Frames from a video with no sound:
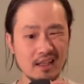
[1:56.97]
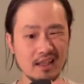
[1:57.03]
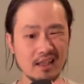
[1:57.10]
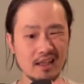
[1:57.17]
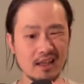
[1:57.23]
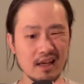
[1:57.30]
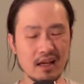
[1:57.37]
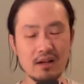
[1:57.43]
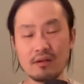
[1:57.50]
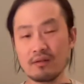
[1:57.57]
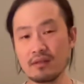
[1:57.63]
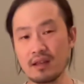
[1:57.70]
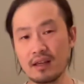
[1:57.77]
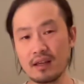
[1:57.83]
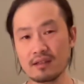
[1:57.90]
I don't
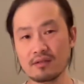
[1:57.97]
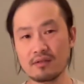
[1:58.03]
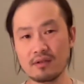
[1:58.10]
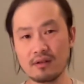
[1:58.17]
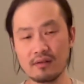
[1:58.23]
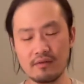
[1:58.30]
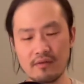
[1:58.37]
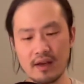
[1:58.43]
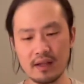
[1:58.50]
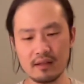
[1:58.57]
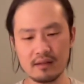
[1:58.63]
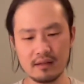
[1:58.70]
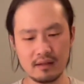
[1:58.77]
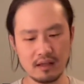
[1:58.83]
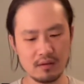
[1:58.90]
think it's going to
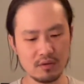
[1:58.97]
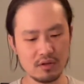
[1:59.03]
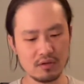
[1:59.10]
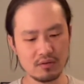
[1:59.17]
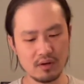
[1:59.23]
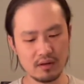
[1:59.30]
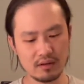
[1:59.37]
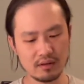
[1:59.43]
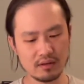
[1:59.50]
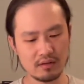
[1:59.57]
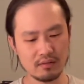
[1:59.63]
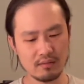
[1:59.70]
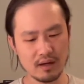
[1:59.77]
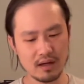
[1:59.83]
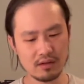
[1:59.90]
affect image quality too
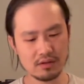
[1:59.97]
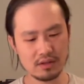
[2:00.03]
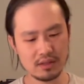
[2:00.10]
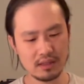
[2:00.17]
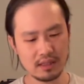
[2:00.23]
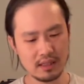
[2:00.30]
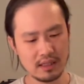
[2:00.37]
much.